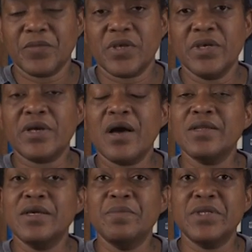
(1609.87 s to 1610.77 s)
King
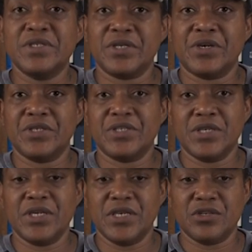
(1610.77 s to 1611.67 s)
Khalid Military
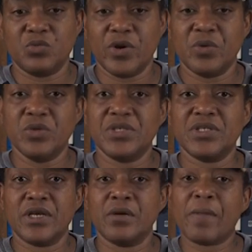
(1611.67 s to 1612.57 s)
City is where we
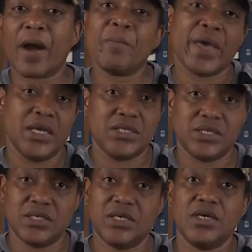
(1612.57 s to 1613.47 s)
set up our
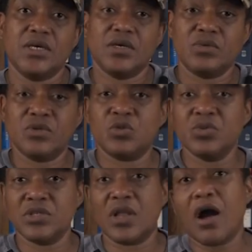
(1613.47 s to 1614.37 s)
base, which
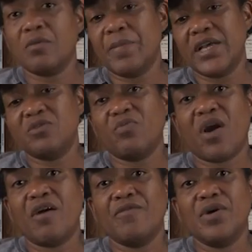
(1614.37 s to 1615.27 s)
was Log Base
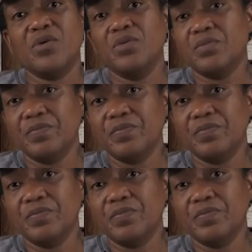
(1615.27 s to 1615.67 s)
Bravo,